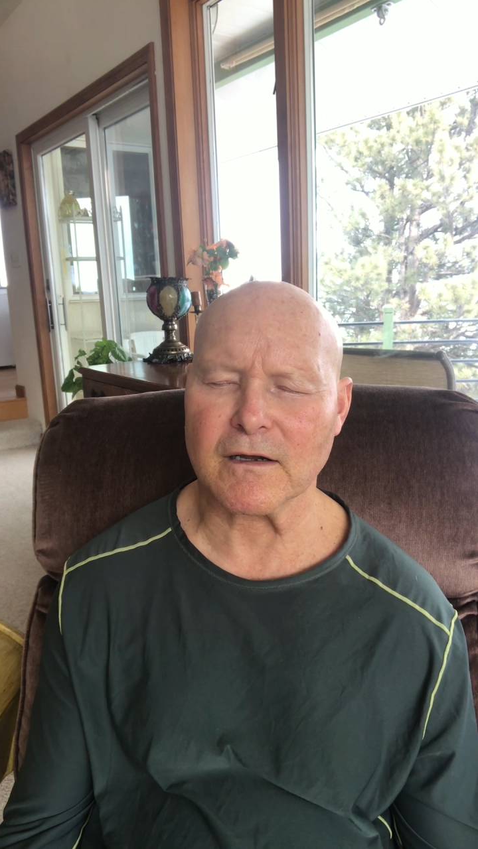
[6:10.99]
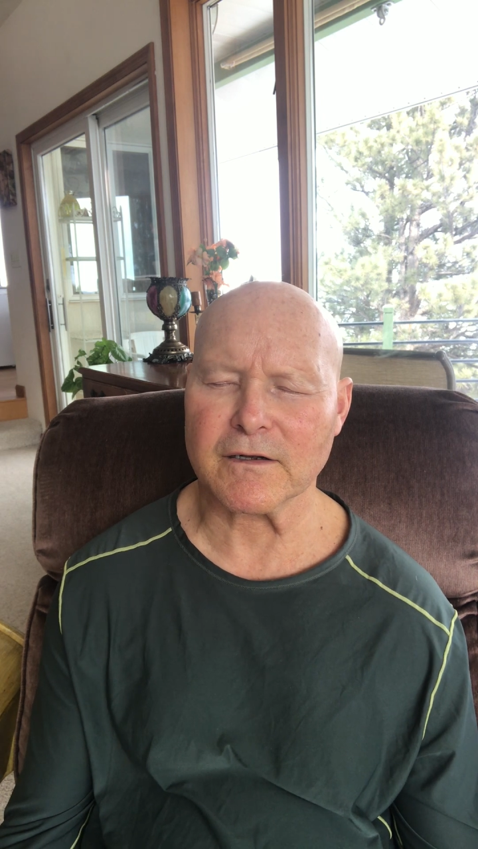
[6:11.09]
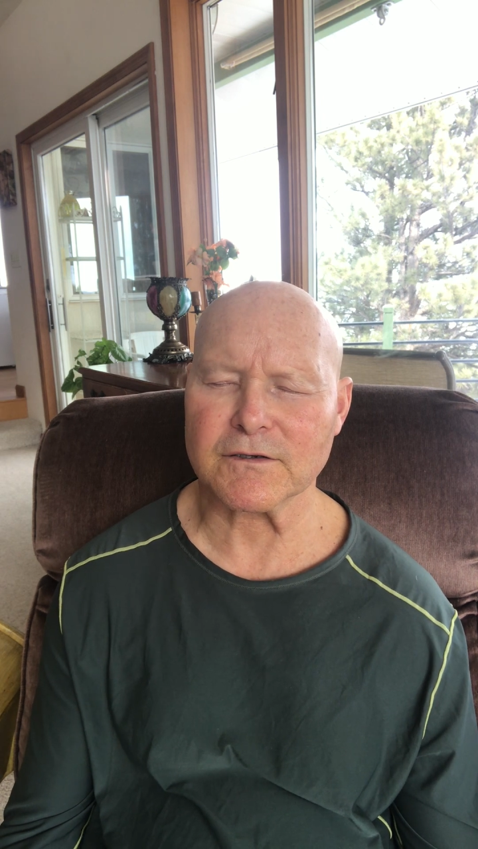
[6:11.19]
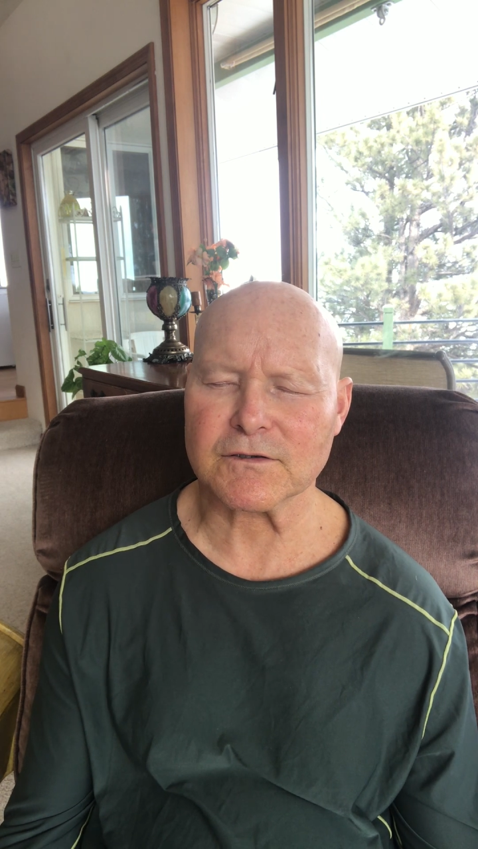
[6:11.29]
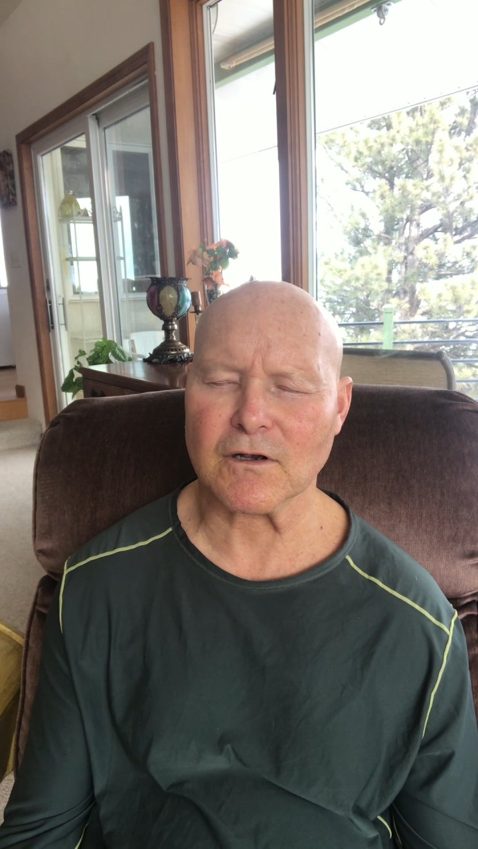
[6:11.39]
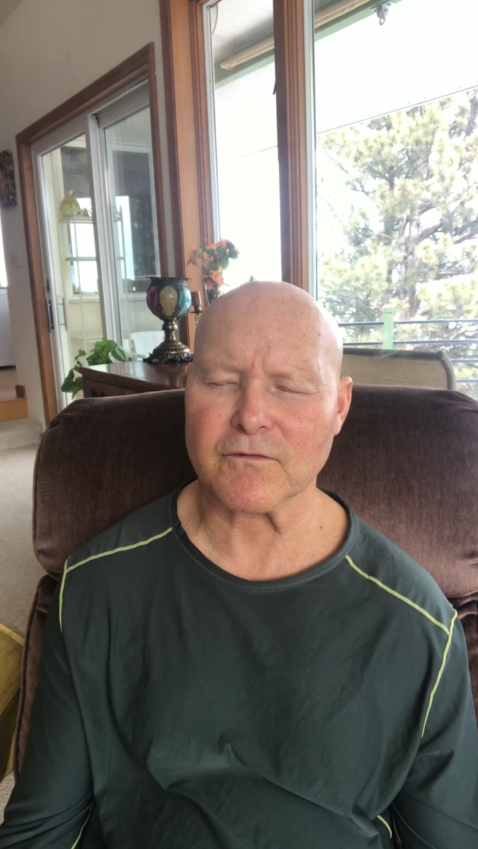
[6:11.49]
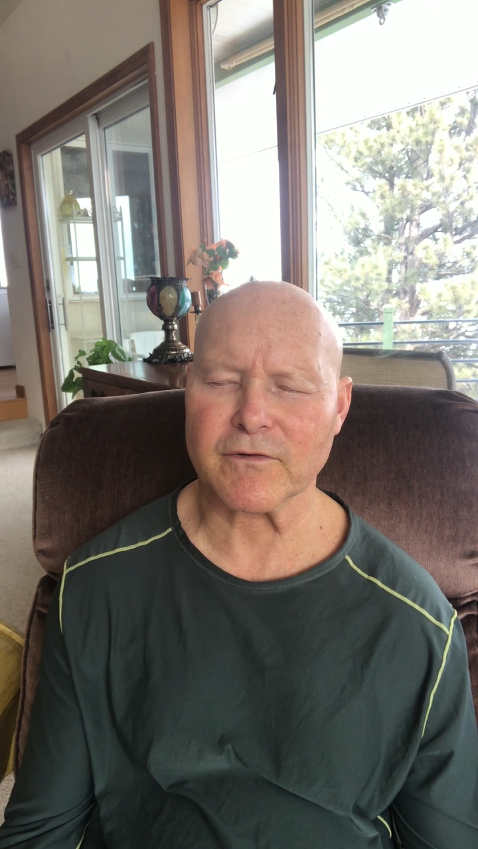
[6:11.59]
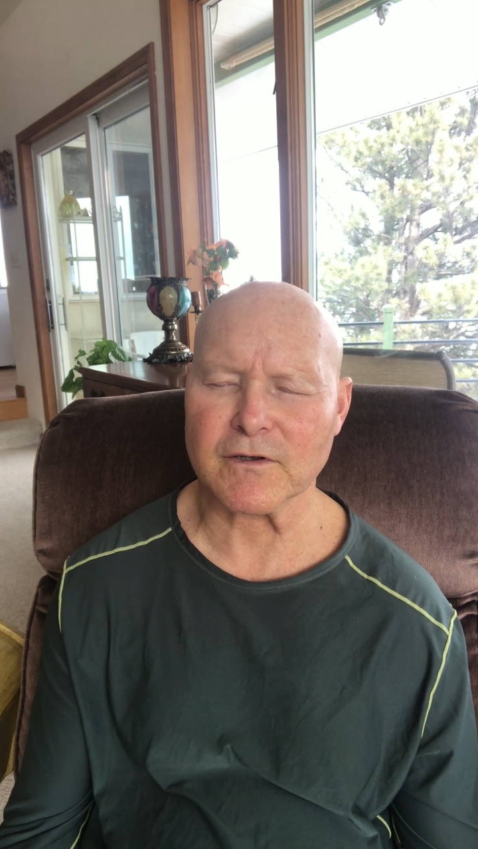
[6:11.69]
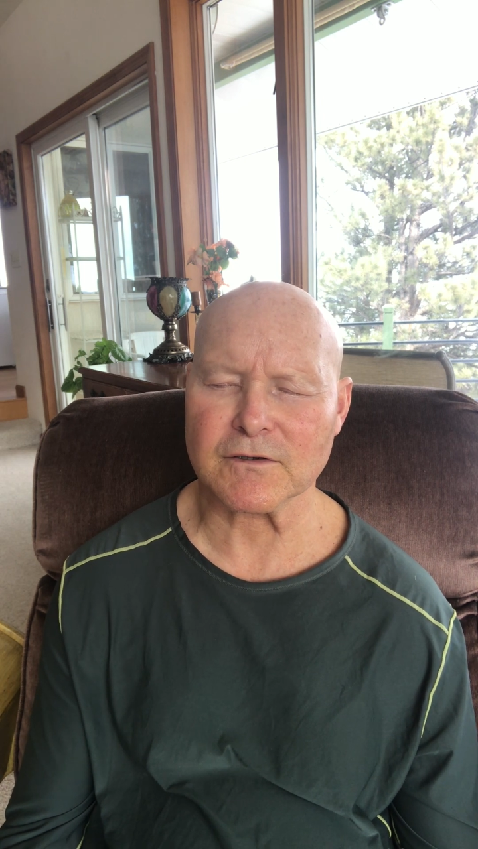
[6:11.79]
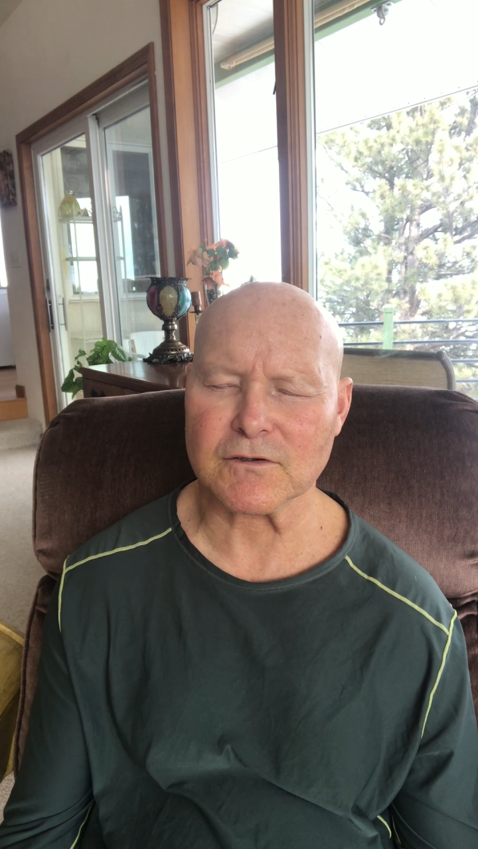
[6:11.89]
and you start
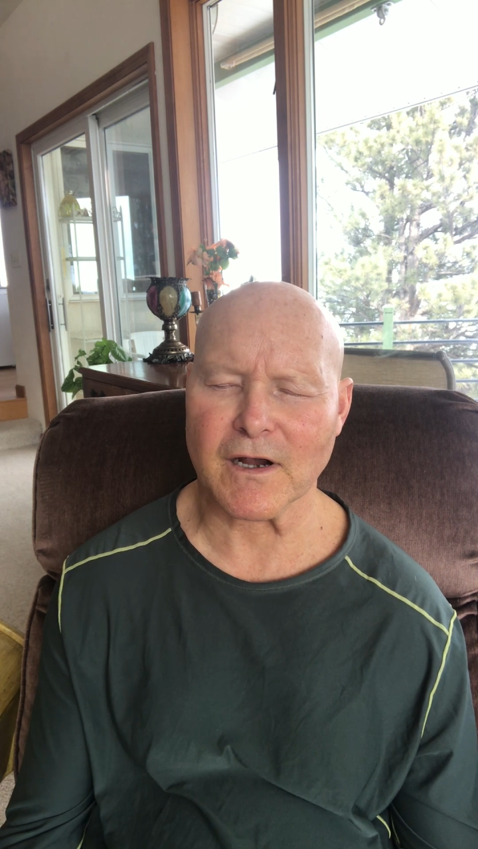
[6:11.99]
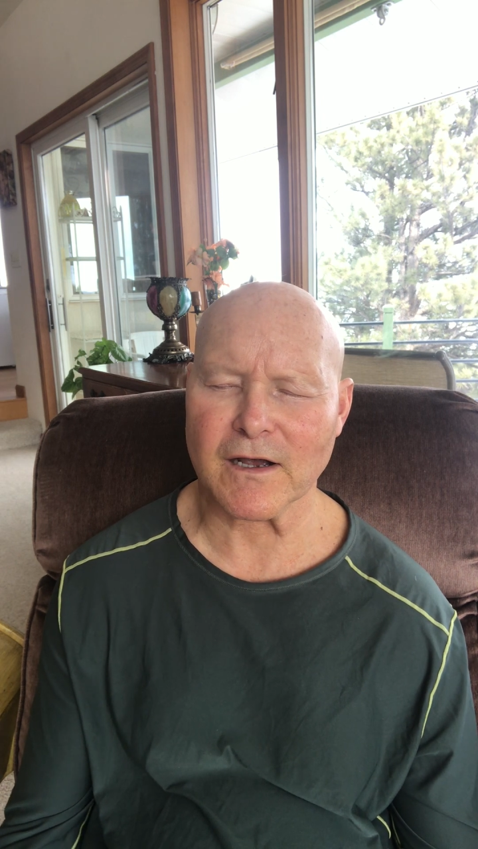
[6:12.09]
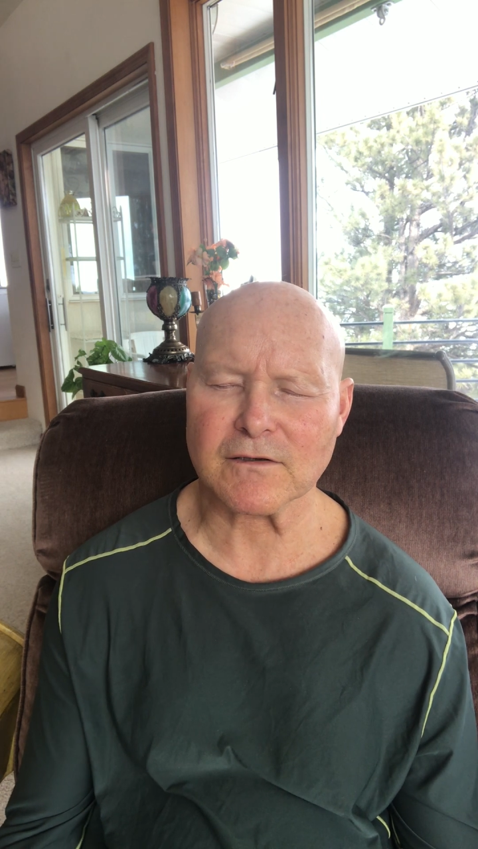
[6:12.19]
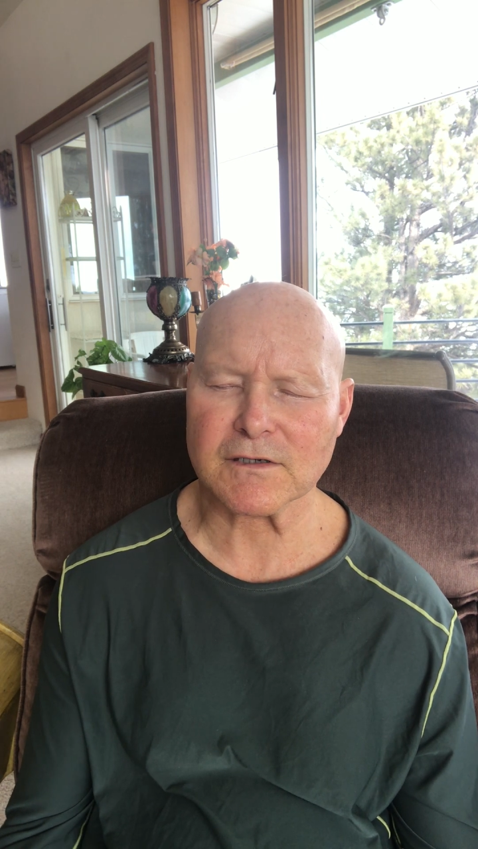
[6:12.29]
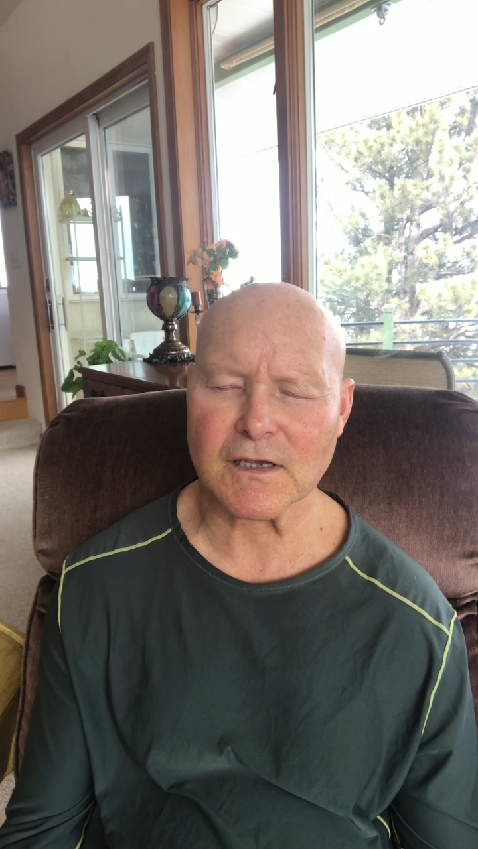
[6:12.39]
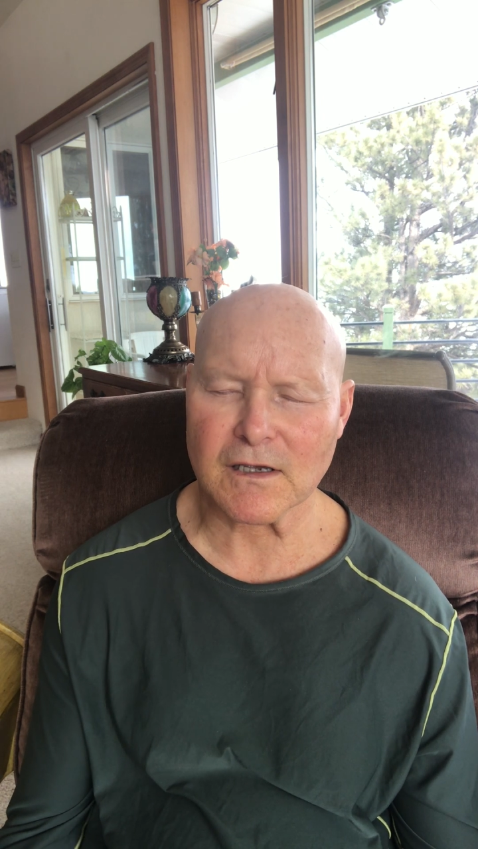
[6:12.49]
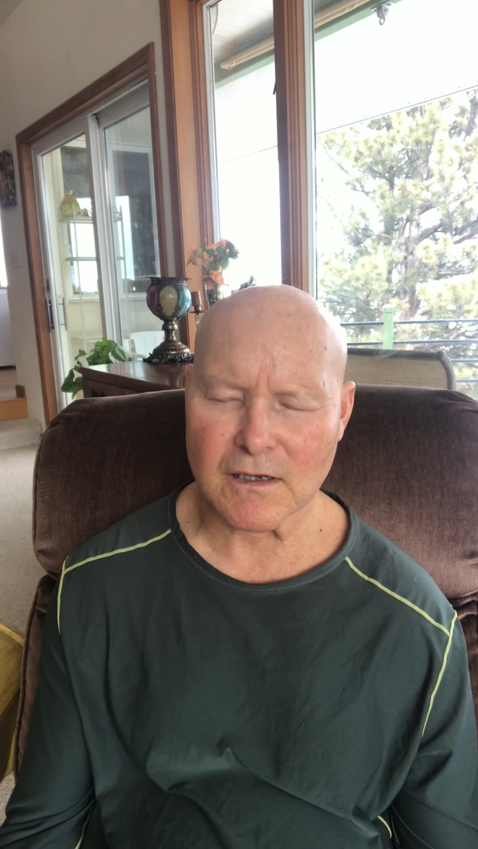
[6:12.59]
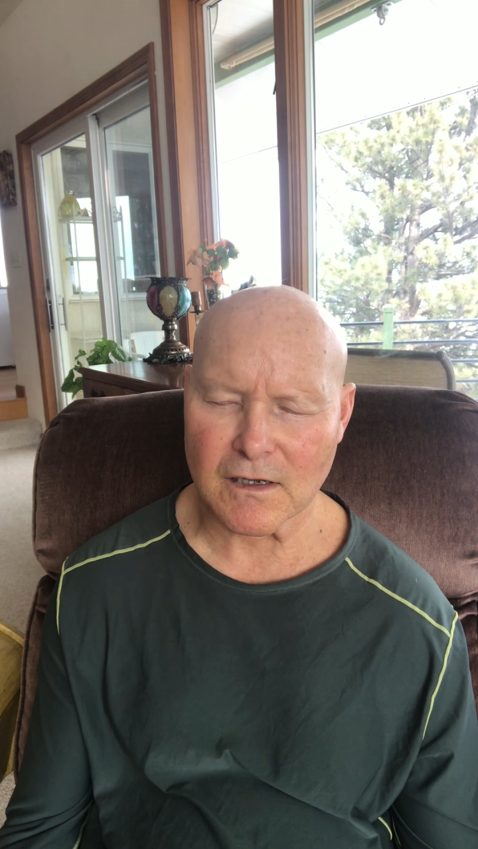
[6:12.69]
feeling drowsy,